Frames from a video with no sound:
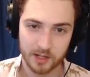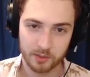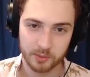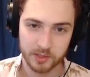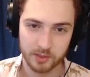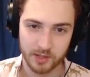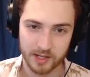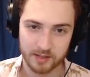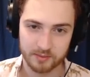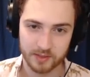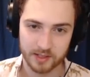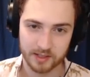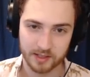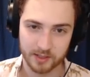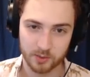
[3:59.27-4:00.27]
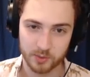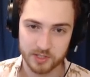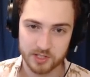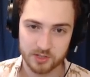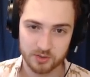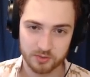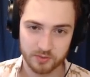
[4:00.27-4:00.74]
when you have like
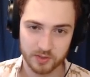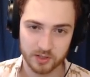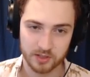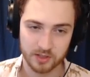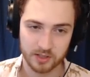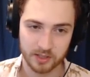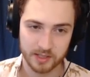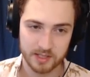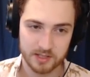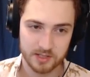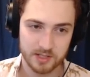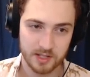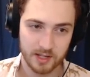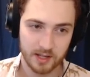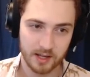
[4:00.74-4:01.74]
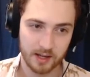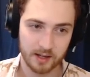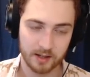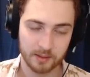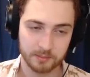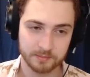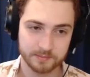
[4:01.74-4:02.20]
Winsu for Elise.
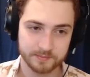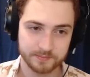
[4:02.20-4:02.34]
But